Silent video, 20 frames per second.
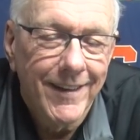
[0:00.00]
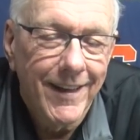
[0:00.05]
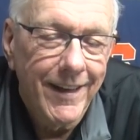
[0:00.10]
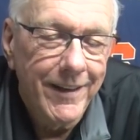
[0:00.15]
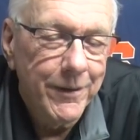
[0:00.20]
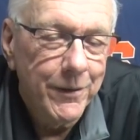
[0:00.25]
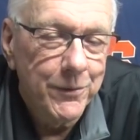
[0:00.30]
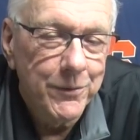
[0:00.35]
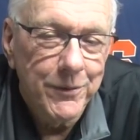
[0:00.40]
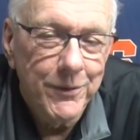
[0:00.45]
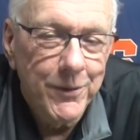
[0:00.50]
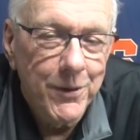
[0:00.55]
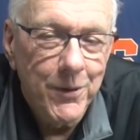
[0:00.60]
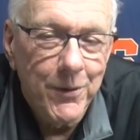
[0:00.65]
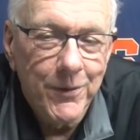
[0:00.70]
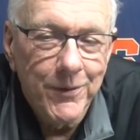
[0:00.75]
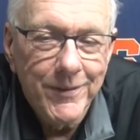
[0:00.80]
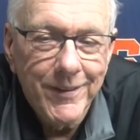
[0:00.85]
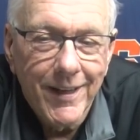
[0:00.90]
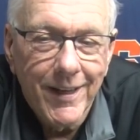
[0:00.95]
I don't
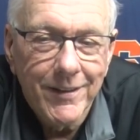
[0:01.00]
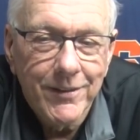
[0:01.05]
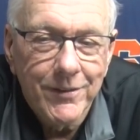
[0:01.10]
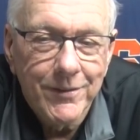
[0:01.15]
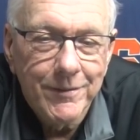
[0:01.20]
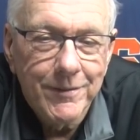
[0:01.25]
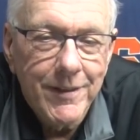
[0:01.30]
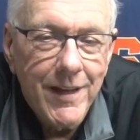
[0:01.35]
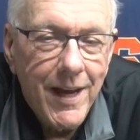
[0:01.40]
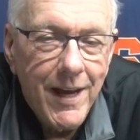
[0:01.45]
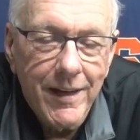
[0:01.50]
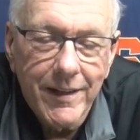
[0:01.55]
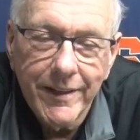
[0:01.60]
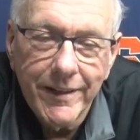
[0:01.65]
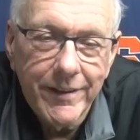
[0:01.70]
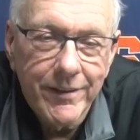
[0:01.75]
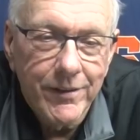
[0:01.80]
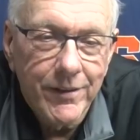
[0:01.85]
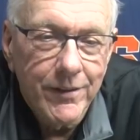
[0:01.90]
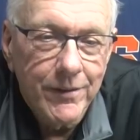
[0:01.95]
know. Not
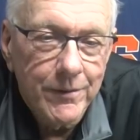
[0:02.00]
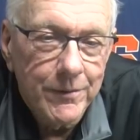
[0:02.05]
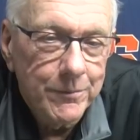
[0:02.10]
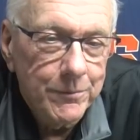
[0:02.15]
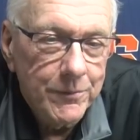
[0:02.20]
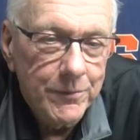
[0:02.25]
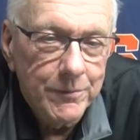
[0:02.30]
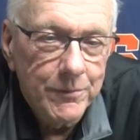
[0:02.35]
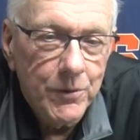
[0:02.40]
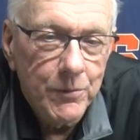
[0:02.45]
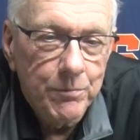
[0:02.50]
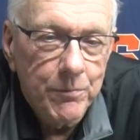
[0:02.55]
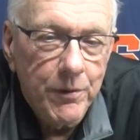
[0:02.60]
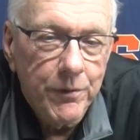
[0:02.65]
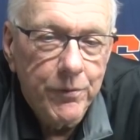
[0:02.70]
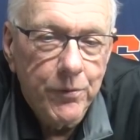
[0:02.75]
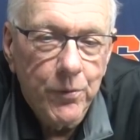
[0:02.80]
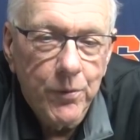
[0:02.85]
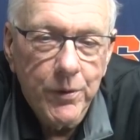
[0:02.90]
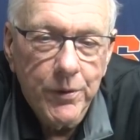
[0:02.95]
either
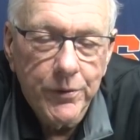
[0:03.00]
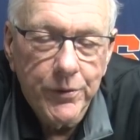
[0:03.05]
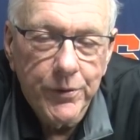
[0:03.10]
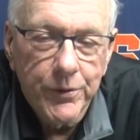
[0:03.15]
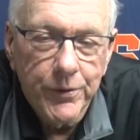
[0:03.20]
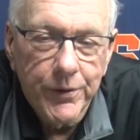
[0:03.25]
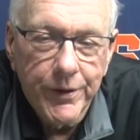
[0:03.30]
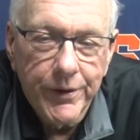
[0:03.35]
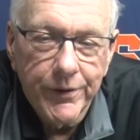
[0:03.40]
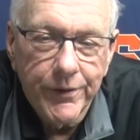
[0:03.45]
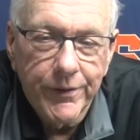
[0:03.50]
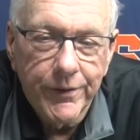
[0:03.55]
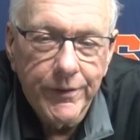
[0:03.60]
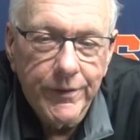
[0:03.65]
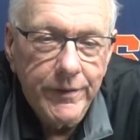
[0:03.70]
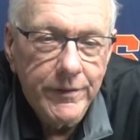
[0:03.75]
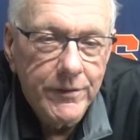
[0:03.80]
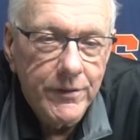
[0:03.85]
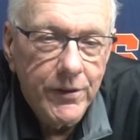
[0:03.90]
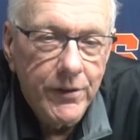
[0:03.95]
before, during, or
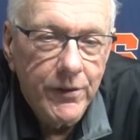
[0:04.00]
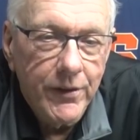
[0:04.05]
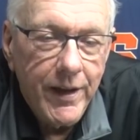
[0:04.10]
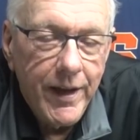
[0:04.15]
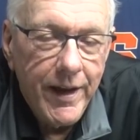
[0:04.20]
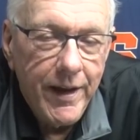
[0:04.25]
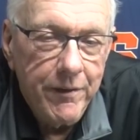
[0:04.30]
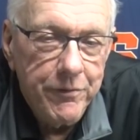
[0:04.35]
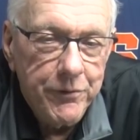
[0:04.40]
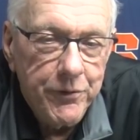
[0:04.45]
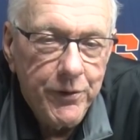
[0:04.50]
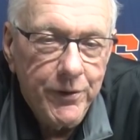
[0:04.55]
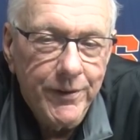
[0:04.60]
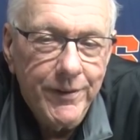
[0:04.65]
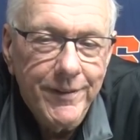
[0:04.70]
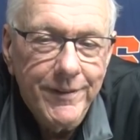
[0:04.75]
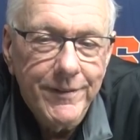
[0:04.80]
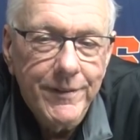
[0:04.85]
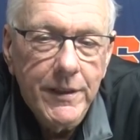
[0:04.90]
until after.